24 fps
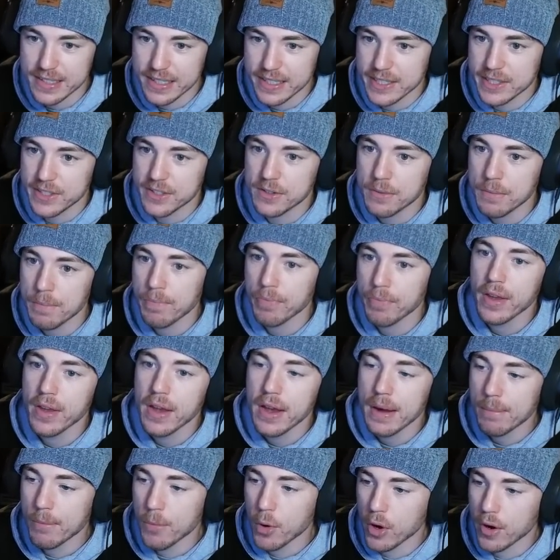It is
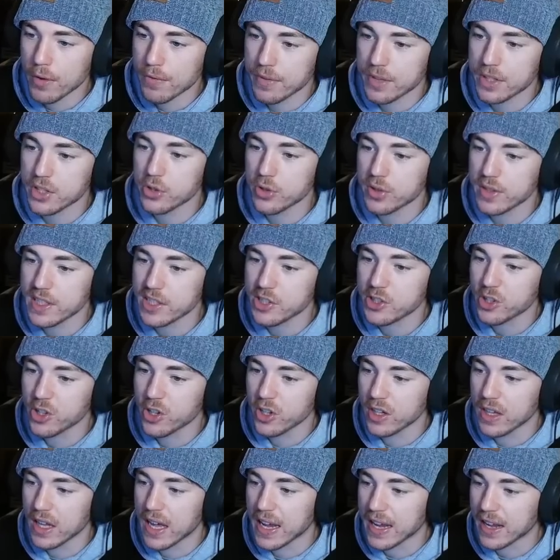more of the
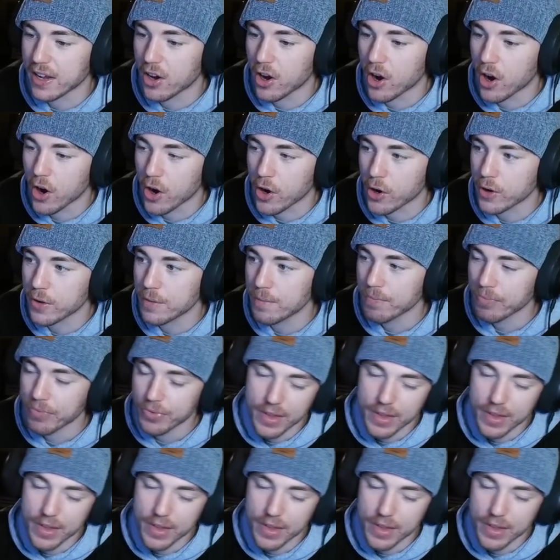traditional like art.